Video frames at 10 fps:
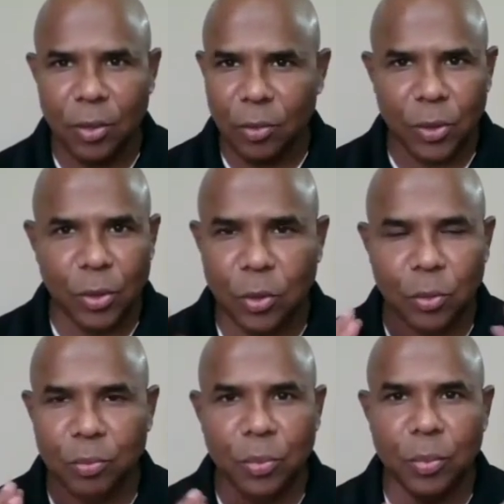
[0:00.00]

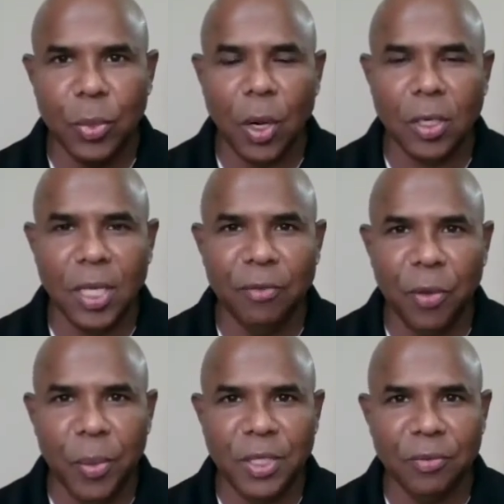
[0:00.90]
you got the
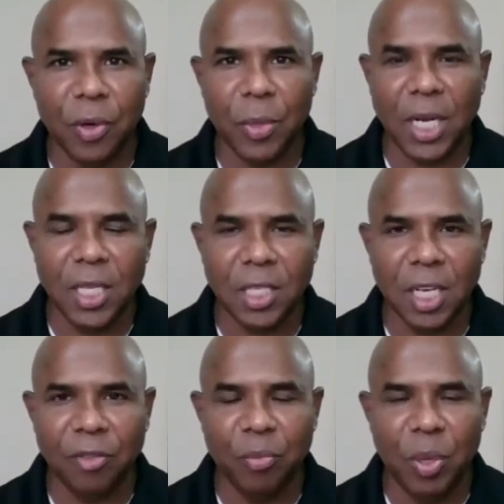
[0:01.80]
information from other
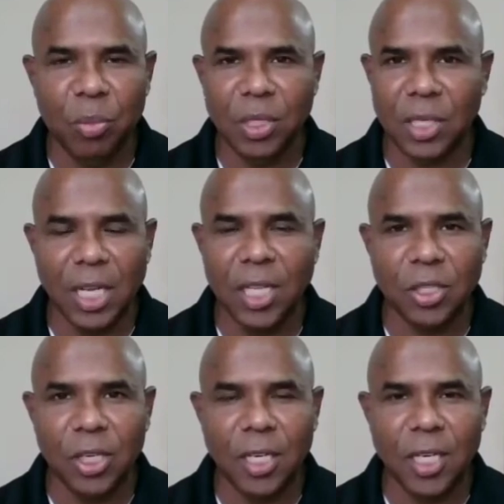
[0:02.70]
staff members, other
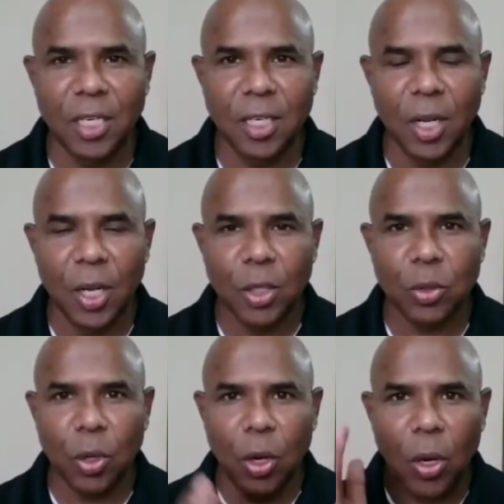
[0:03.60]
children.
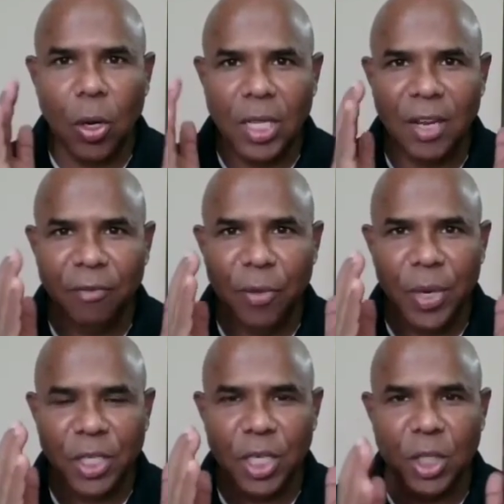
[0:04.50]
So all the
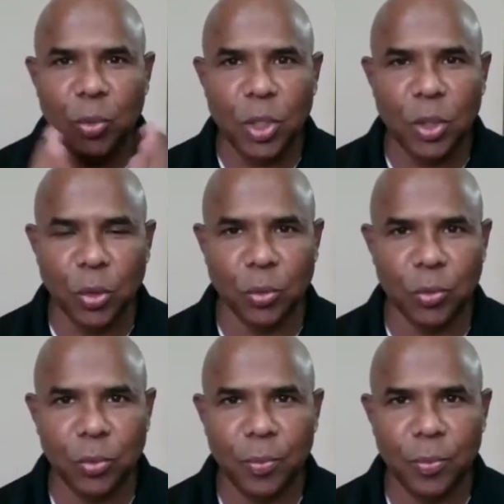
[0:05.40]
information is with you.